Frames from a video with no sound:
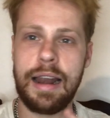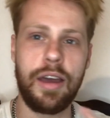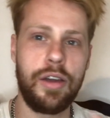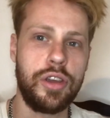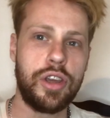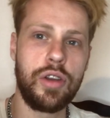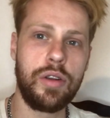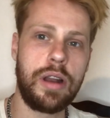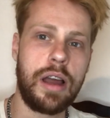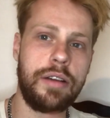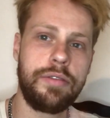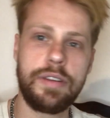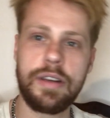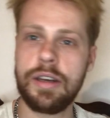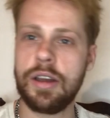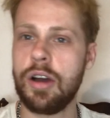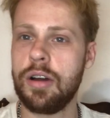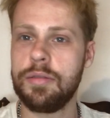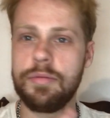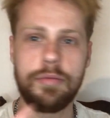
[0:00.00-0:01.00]
Hello you lovely
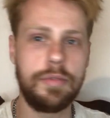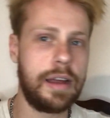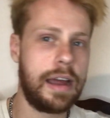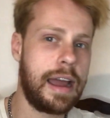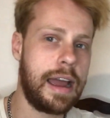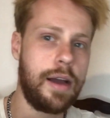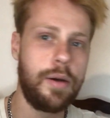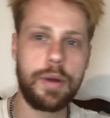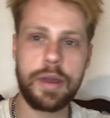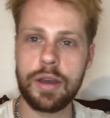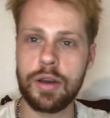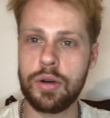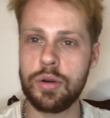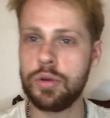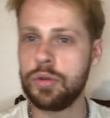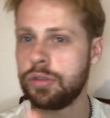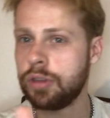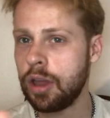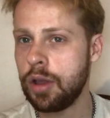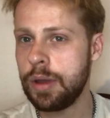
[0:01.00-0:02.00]
lot, how are we
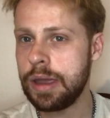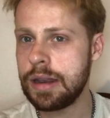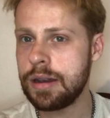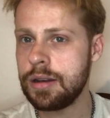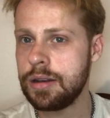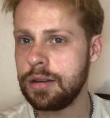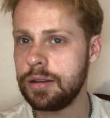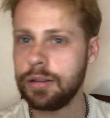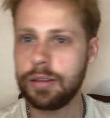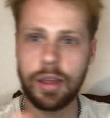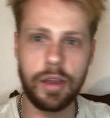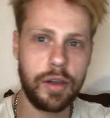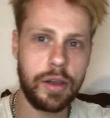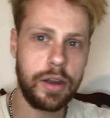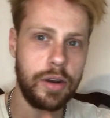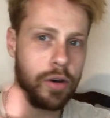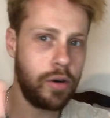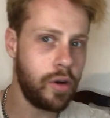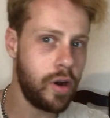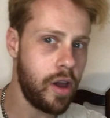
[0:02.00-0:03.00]
all doing?
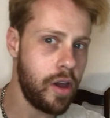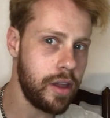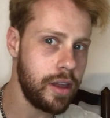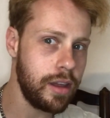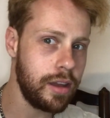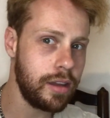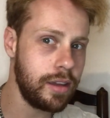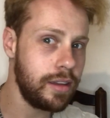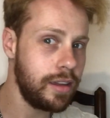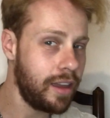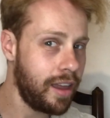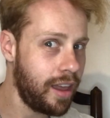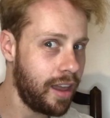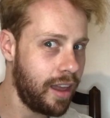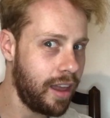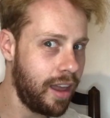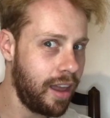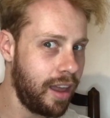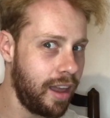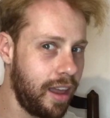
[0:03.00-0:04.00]
Doing alright?
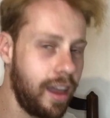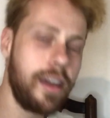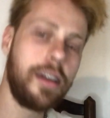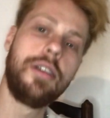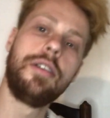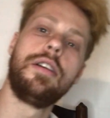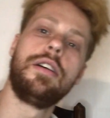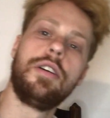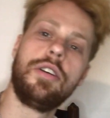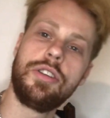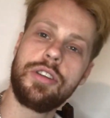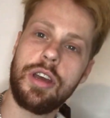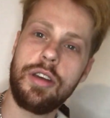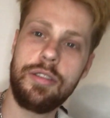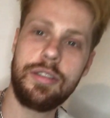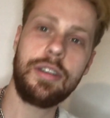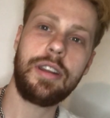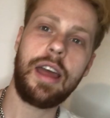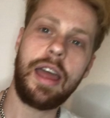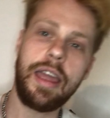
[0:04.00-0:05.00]
Yeah. So
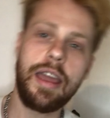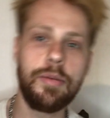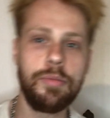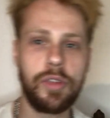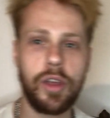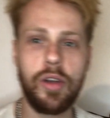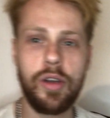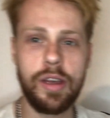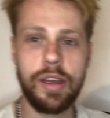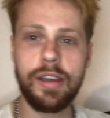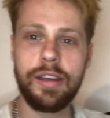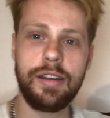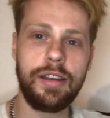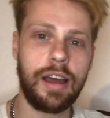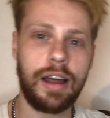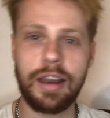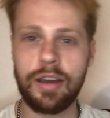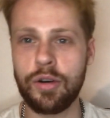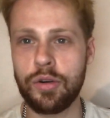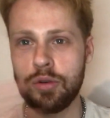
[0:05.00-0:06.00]
today I'm doing
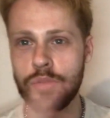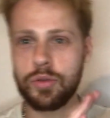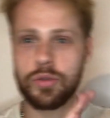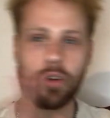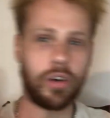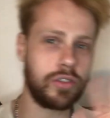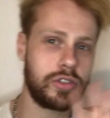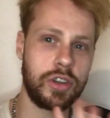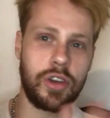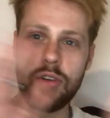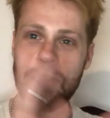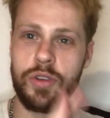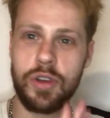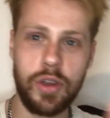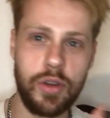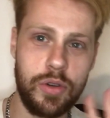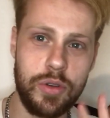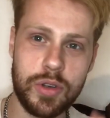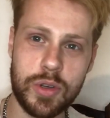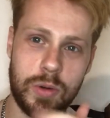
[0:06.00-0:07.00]
a little Doctor Who
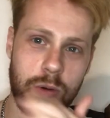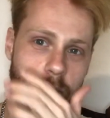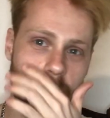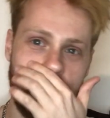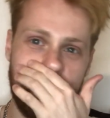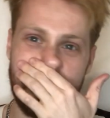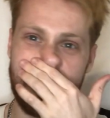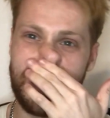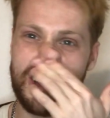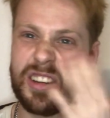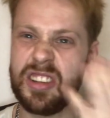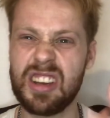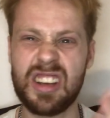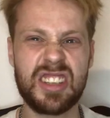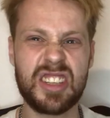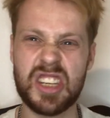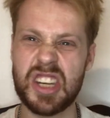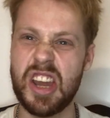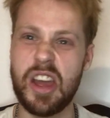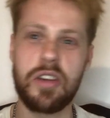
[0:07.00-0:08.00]
news sort of video, I
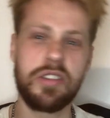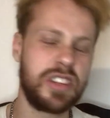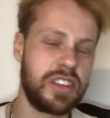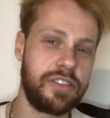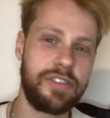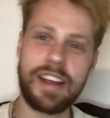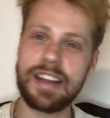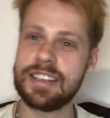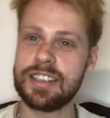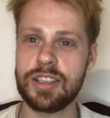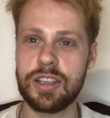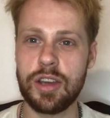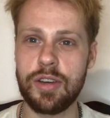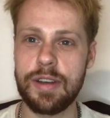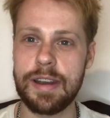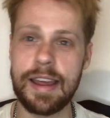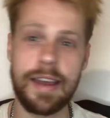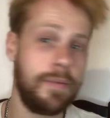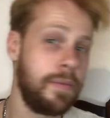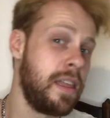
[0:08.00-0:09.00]
don't know, just fancy
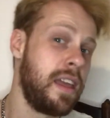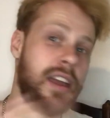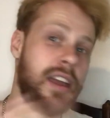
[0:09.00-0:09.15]
doing it.